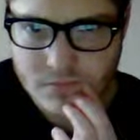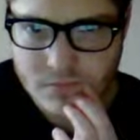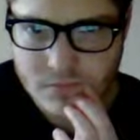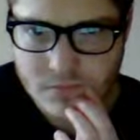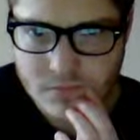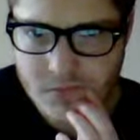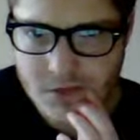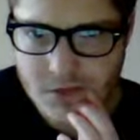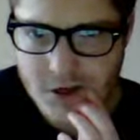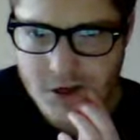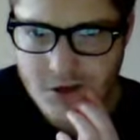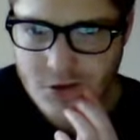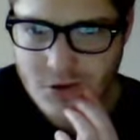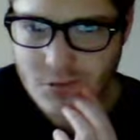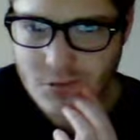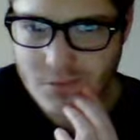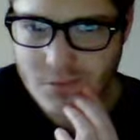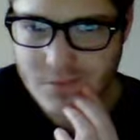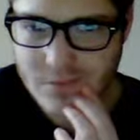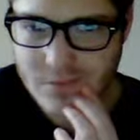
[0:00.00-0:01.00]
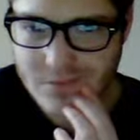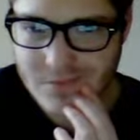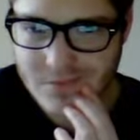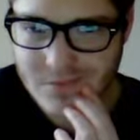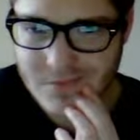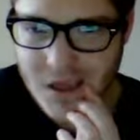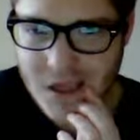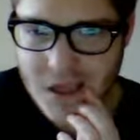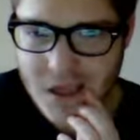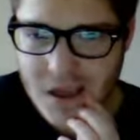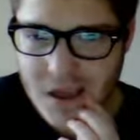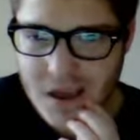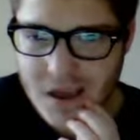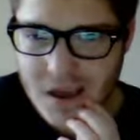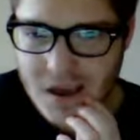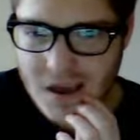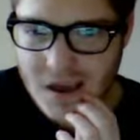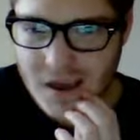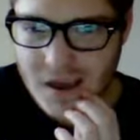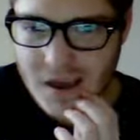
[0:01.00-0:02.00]
No.
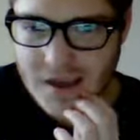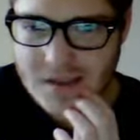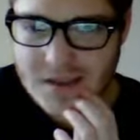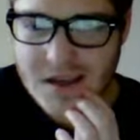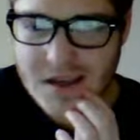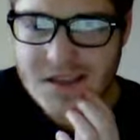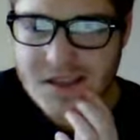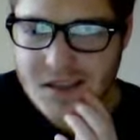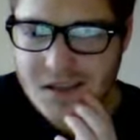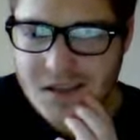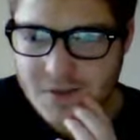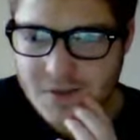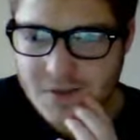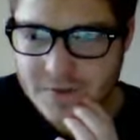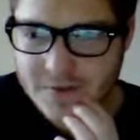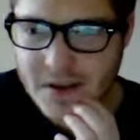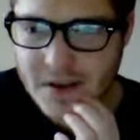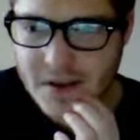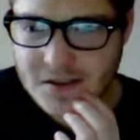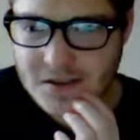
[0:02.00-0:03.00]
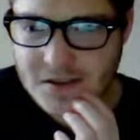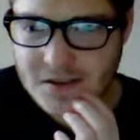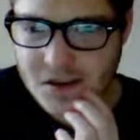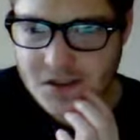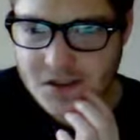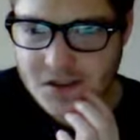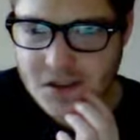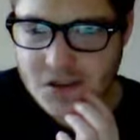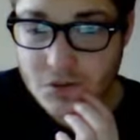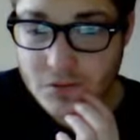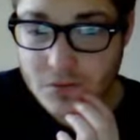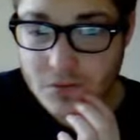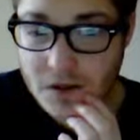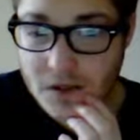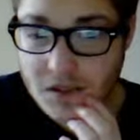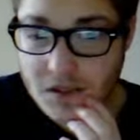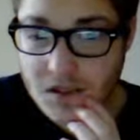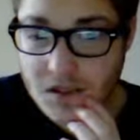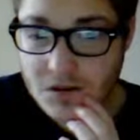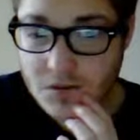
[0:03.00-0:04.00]
It doesn't offend us. The
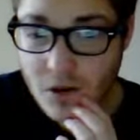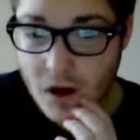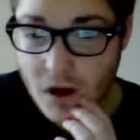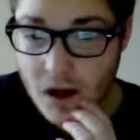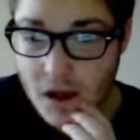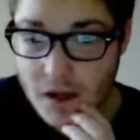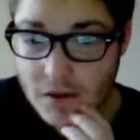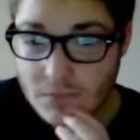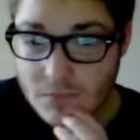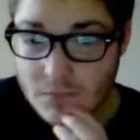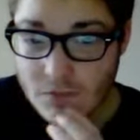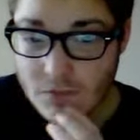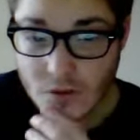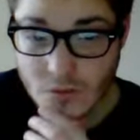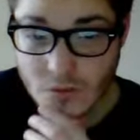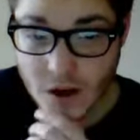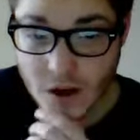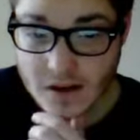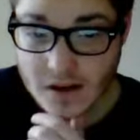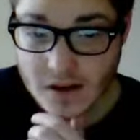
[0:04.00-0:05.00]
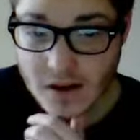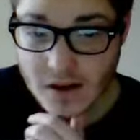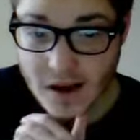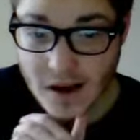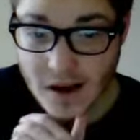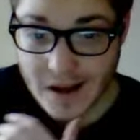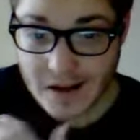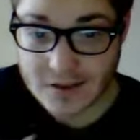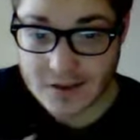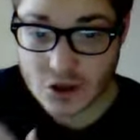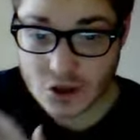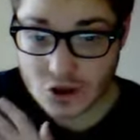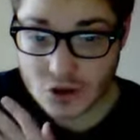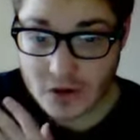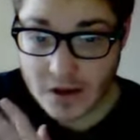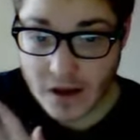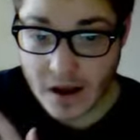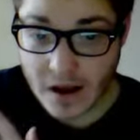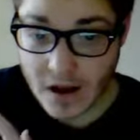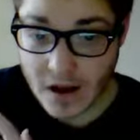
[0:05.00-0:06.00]
reason why we want under
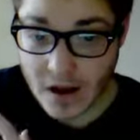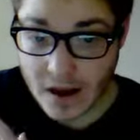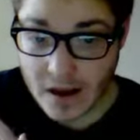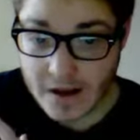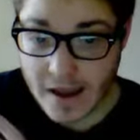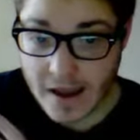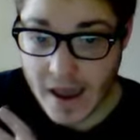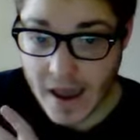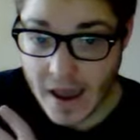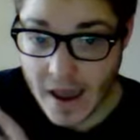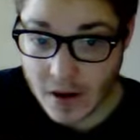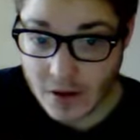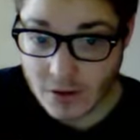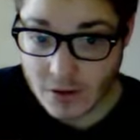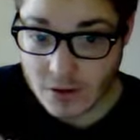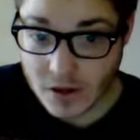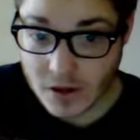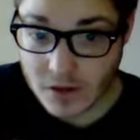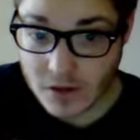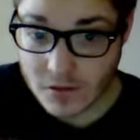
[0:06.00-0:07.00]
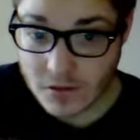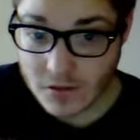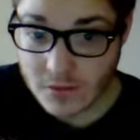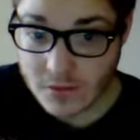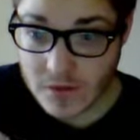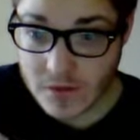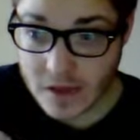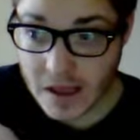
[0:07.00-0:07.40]
God out of